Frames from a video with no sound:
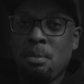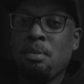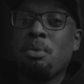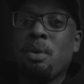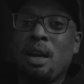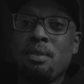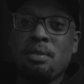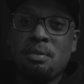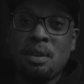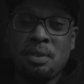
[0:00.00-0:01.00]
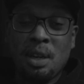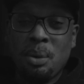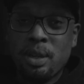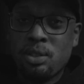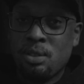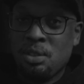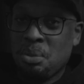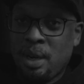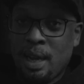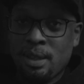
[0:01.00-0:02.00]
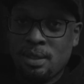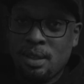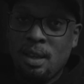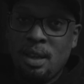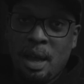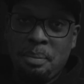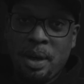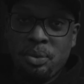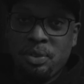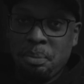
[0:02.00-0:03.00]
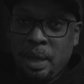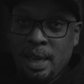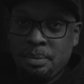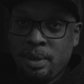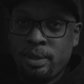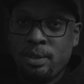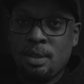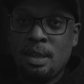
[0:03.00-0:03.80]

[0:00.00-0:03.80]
if you have any questions you want to ask about film cameras,